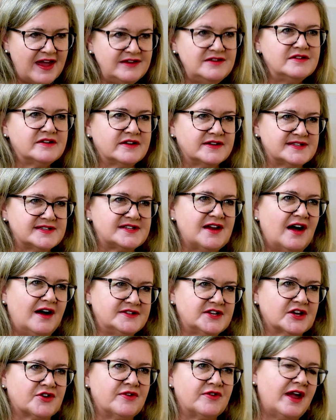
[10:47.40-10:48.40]
you can start
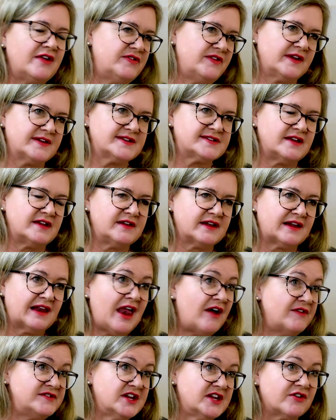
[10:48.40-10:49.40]
to create things, and the
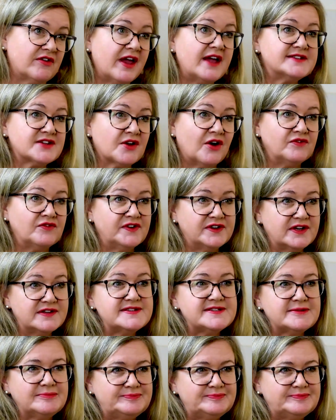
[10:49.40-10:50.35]
clarity creates confidence.